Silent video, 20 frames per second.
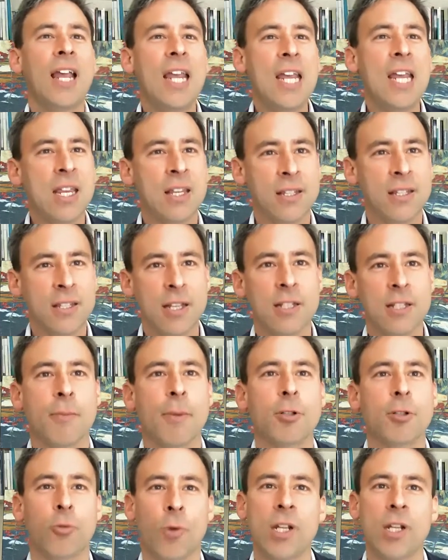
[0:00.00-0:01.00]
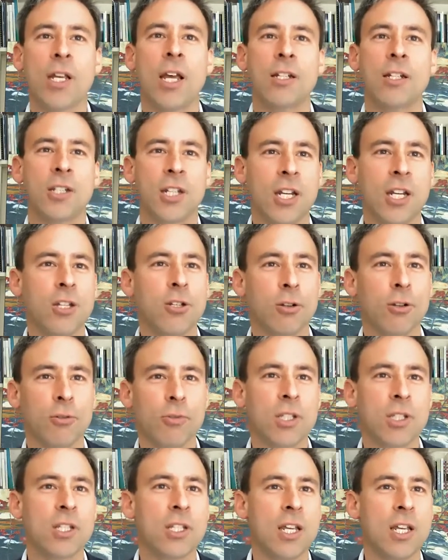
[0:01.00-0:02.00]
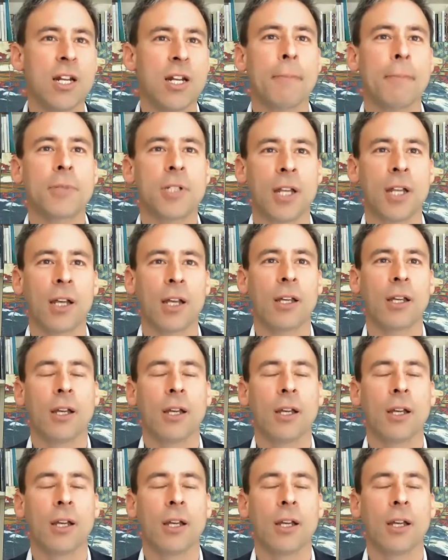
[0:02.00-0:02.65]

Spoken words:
Since about 2018, you can really see an uptick.